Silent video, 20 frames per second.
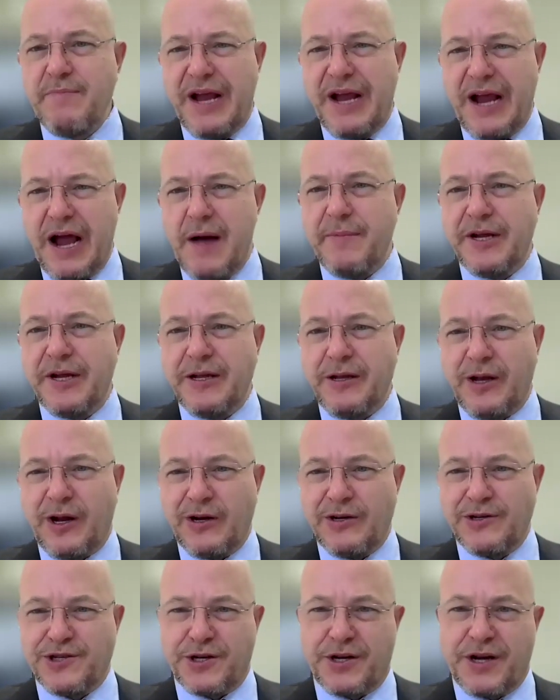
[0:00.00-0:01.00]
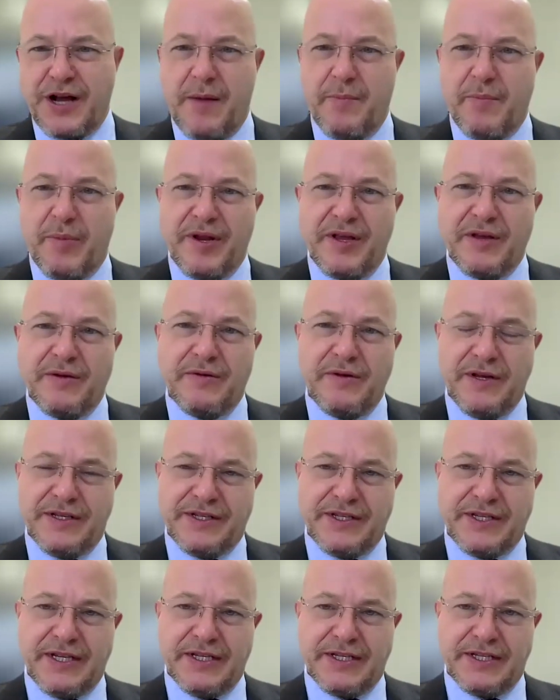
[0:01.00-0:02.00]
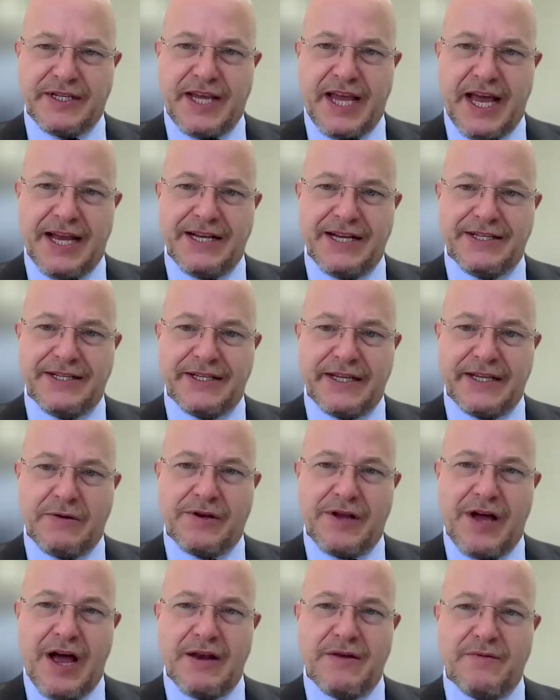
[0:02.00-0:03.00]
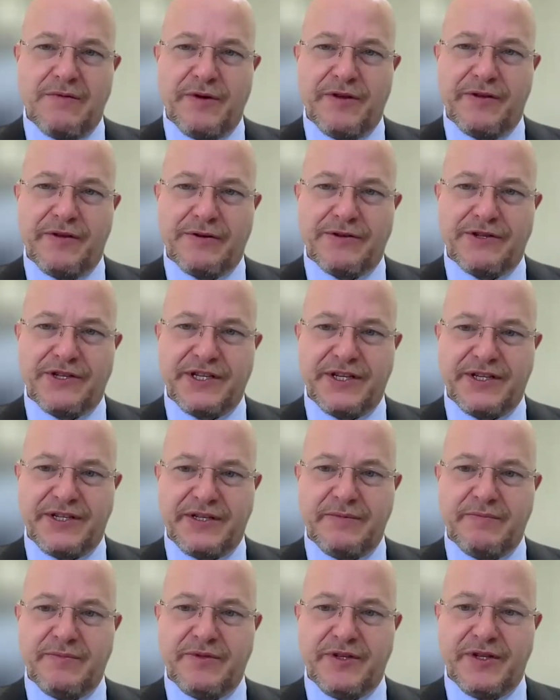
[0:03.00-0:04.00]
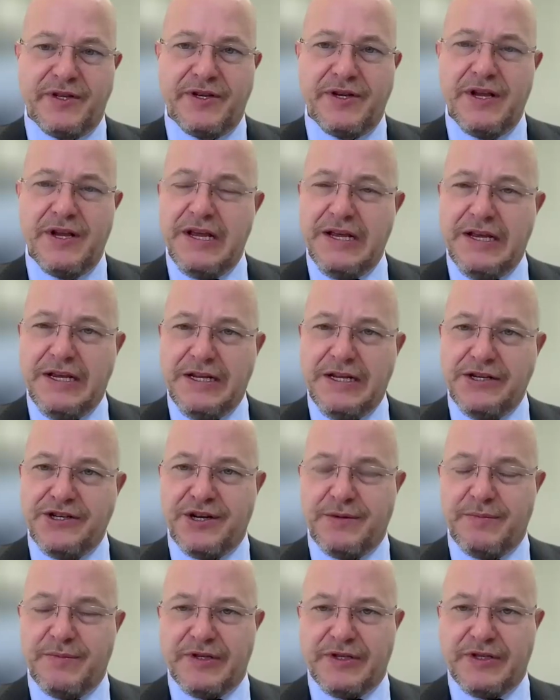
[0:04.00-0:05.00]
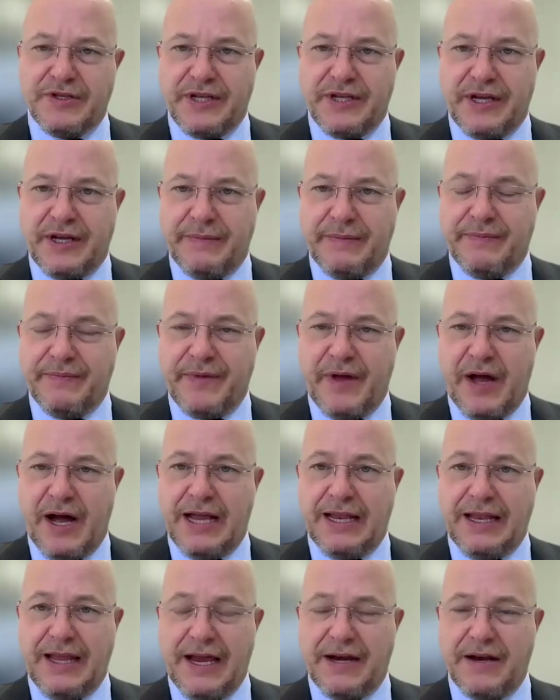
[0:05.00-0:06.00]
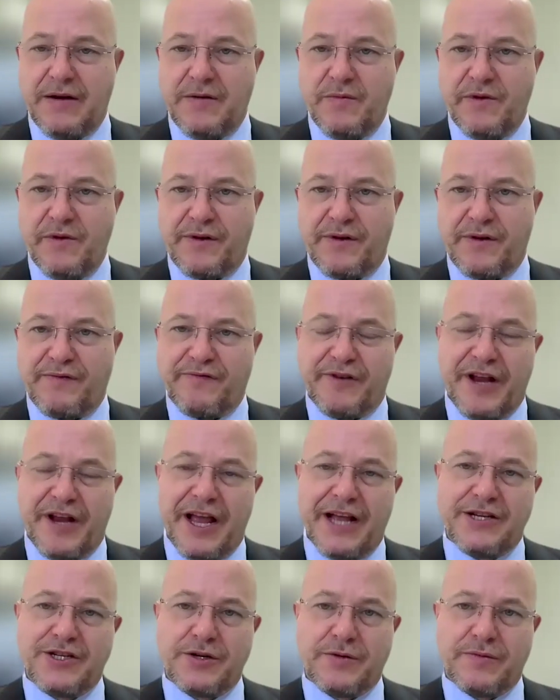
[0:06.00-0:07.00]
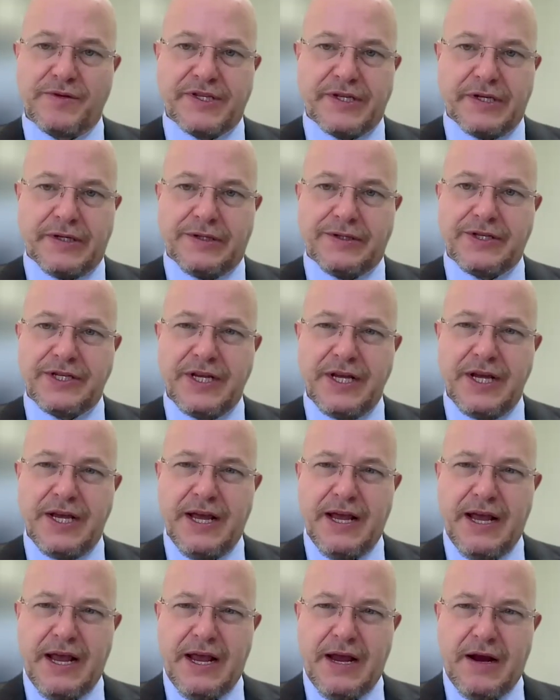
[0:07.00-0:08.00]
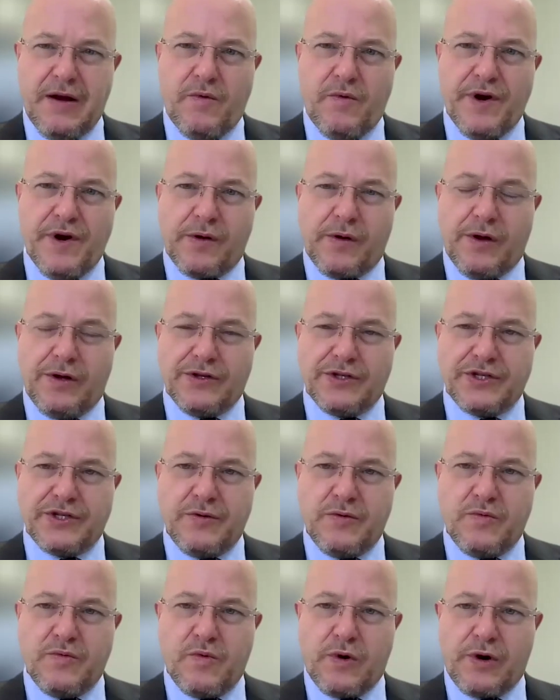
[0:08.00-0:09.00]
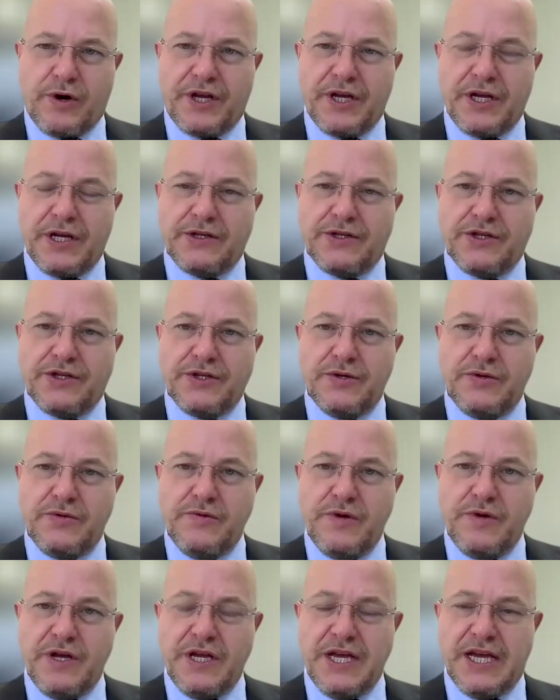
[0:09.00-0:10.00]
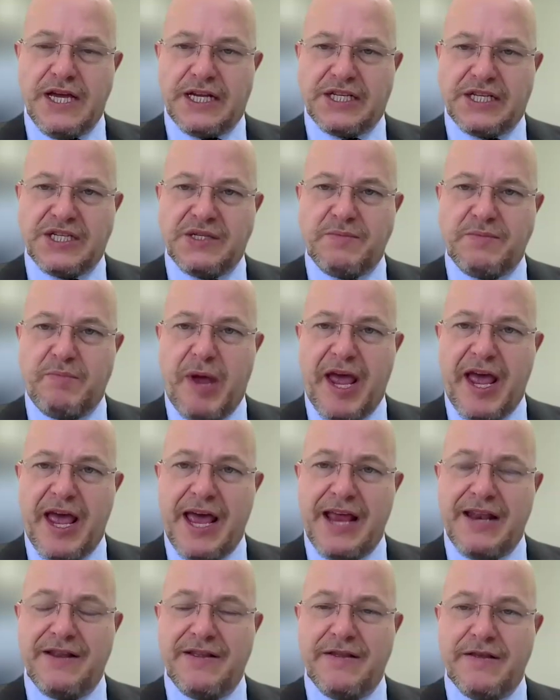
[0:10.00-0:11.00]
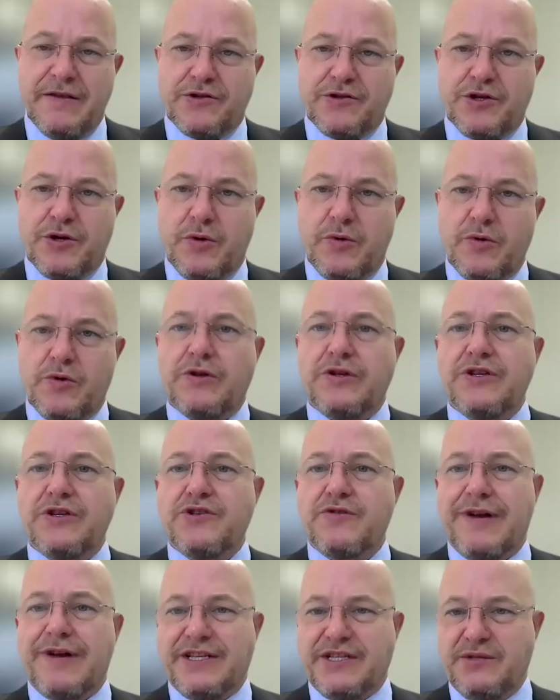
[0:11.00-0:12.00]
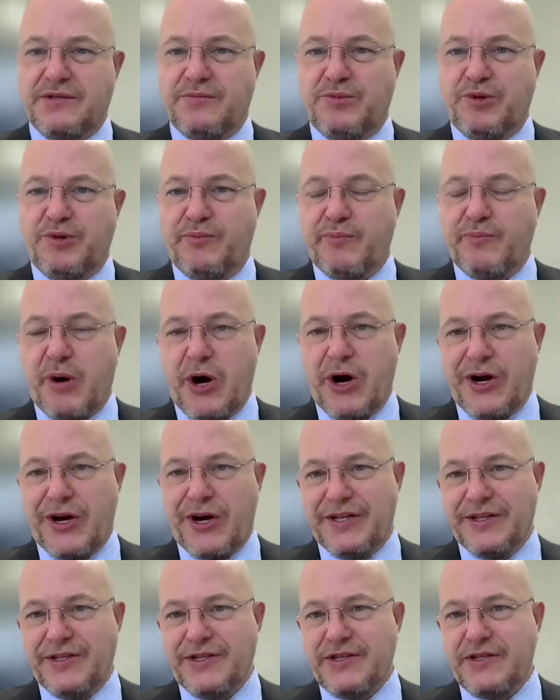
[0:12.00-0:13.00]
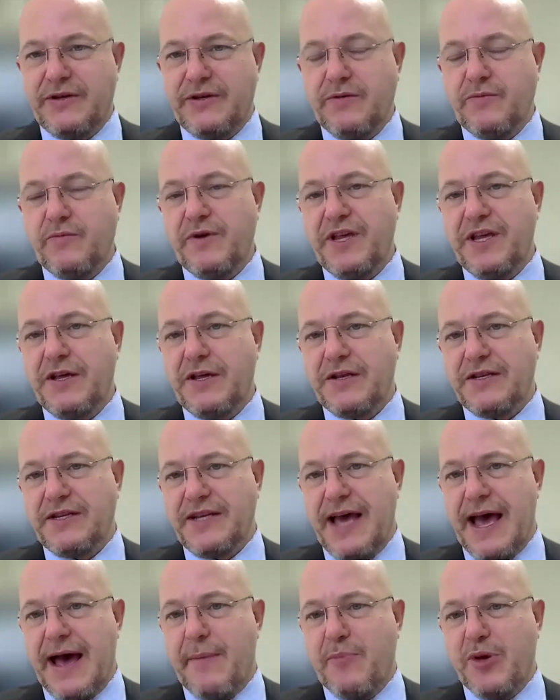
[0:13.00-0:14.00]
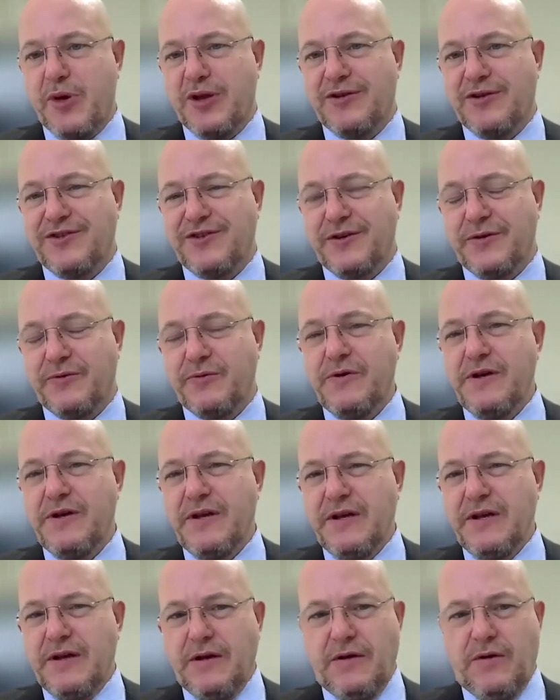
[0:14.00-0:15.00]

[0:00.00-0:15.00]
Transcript: and becoming a larger company, as Ken has outlined with our systems and Jim has highlighted with our financial results. We are also working to expand the total addressable markets that we can tap into.